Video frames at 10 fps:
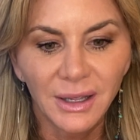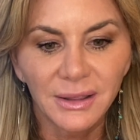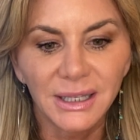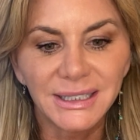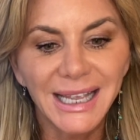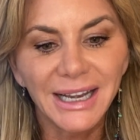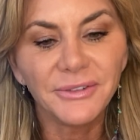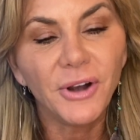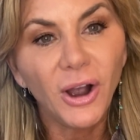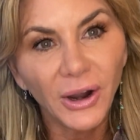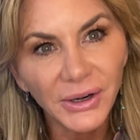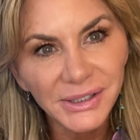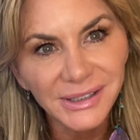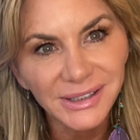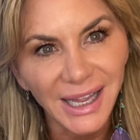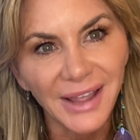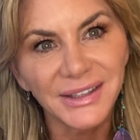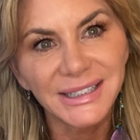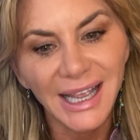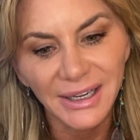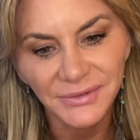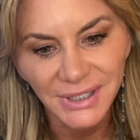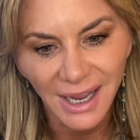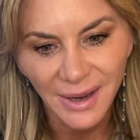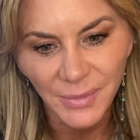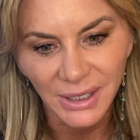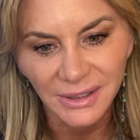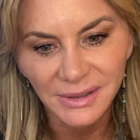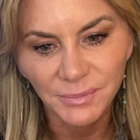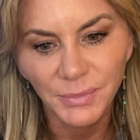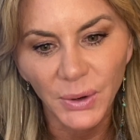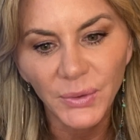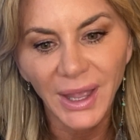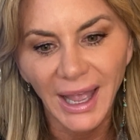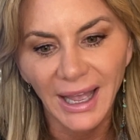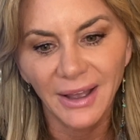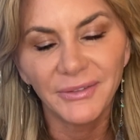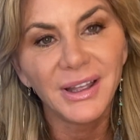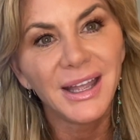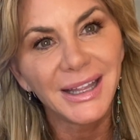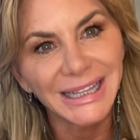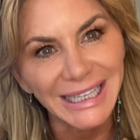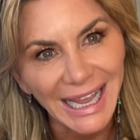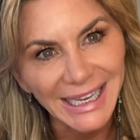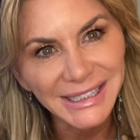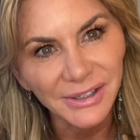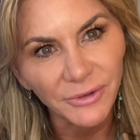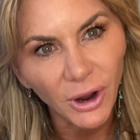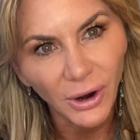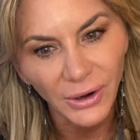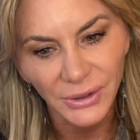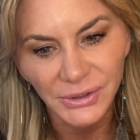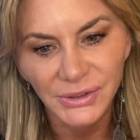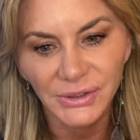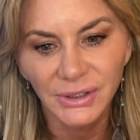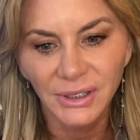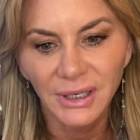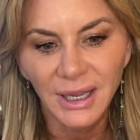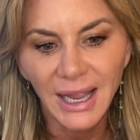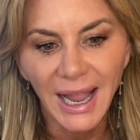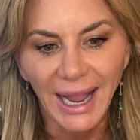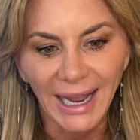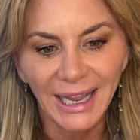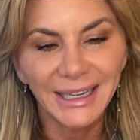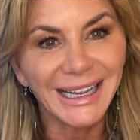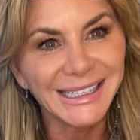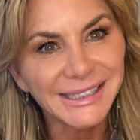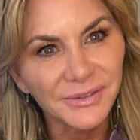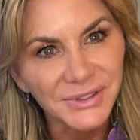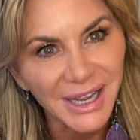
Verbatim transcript: The 10 of hearts and the 10 of diamonds both have the ace of hearts and ace of